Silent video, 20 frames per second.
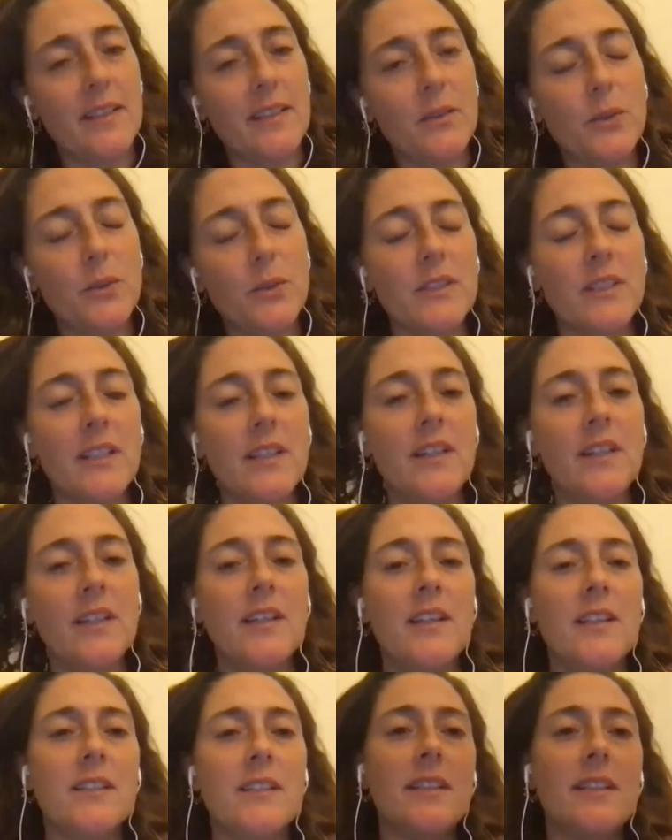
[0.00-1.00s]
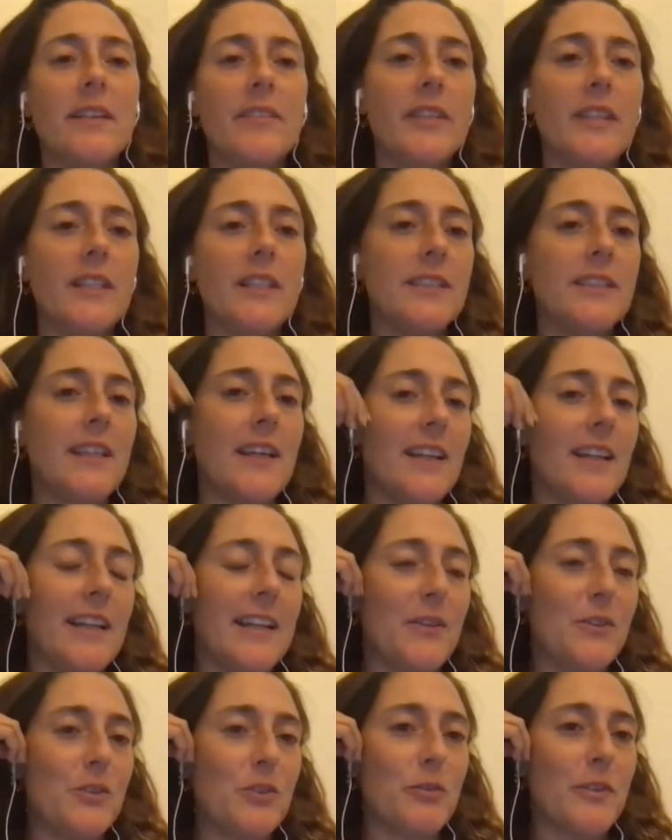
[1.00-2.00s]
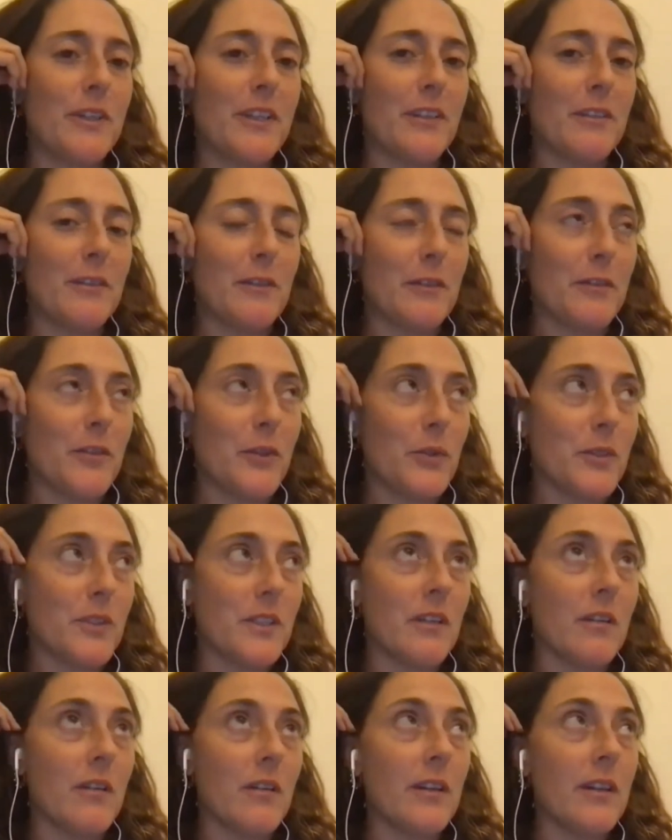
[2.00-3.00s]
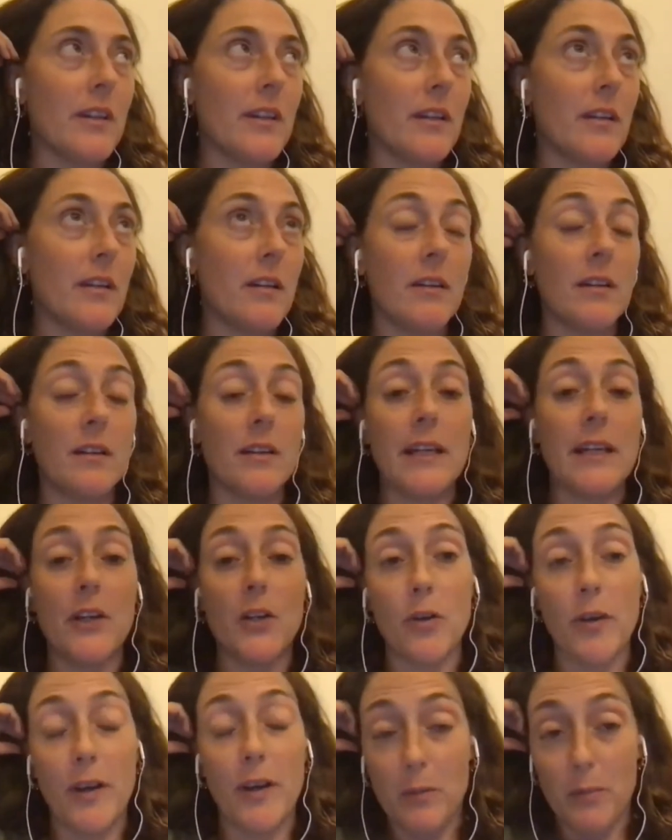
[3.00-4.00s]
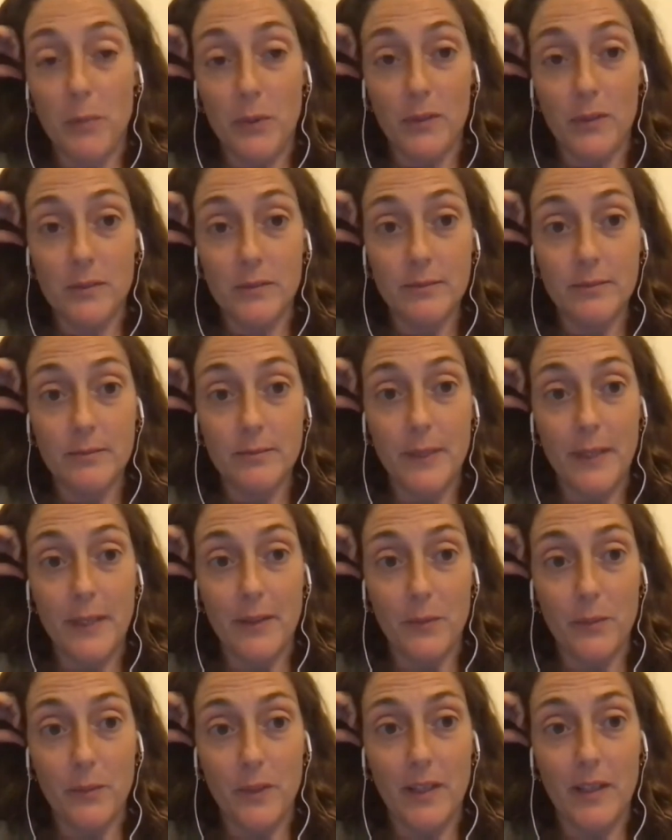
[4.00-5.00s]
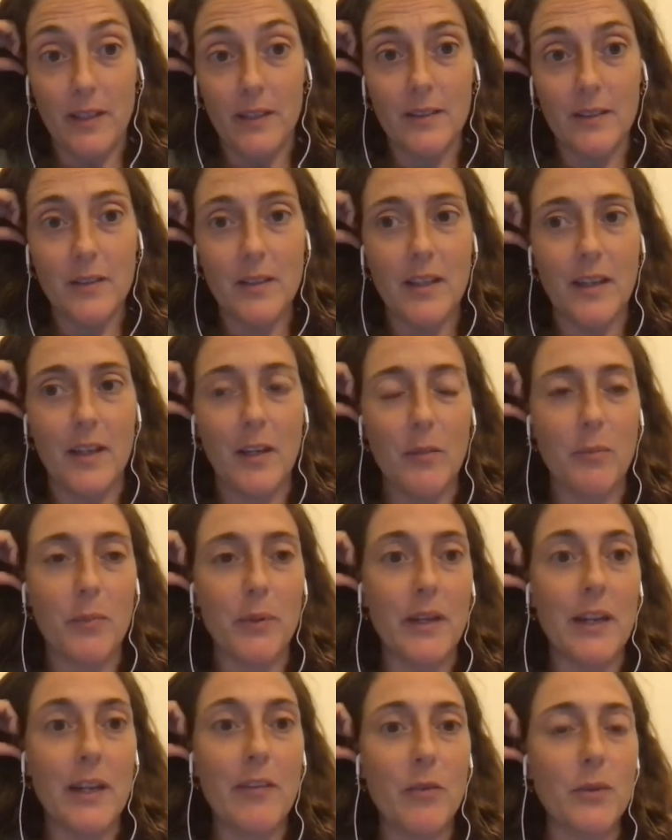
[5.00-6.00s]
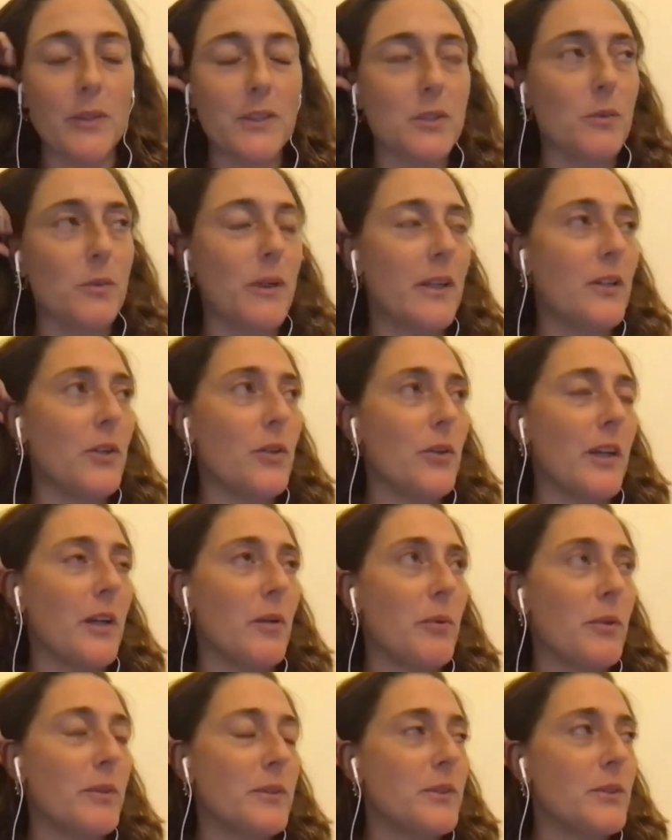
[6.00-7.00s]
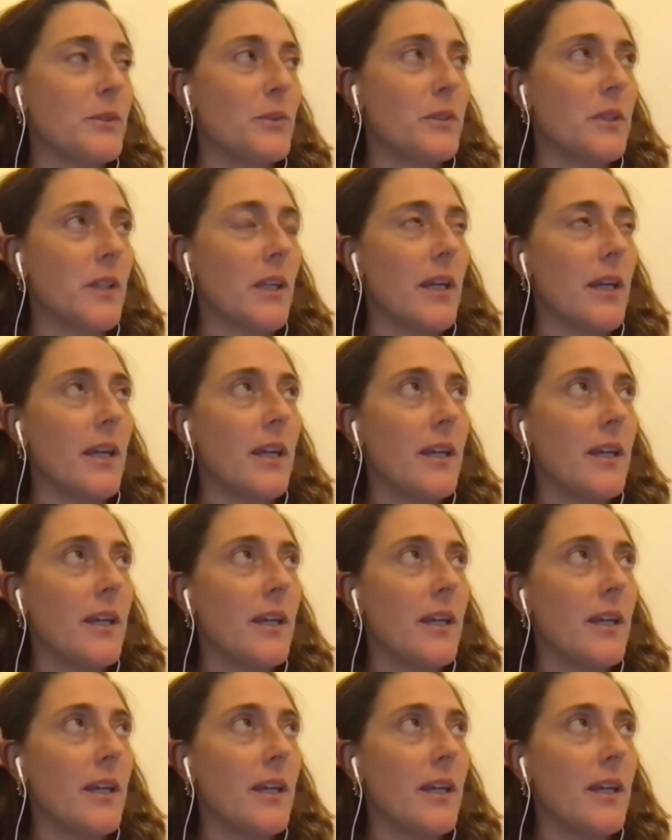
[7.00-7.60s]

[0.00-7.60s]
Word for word: for it. Definitely not allowed to read the reviews. They're, they're incredible, by the way. Uh, but every once in a while you get a person who's like,